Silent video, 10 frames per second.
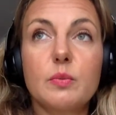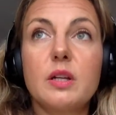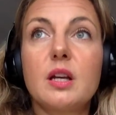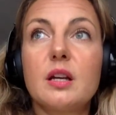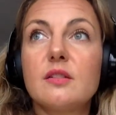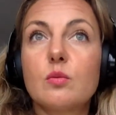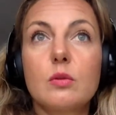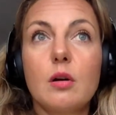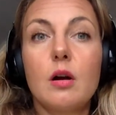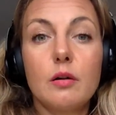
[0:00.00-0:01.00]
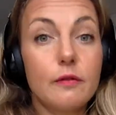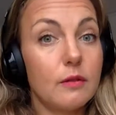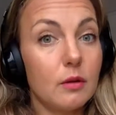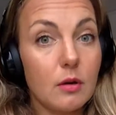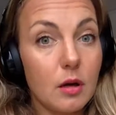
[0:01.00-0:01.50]
because we're all
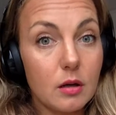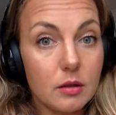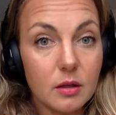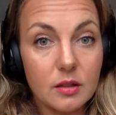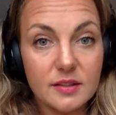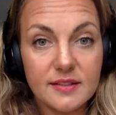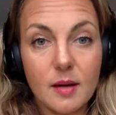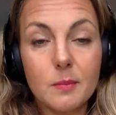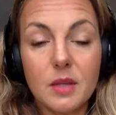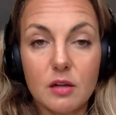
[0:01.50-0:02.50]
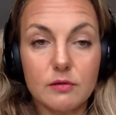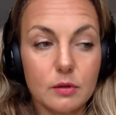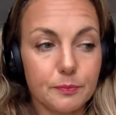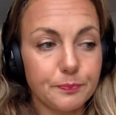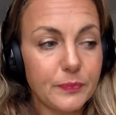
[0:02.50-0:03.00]
flawed on some level.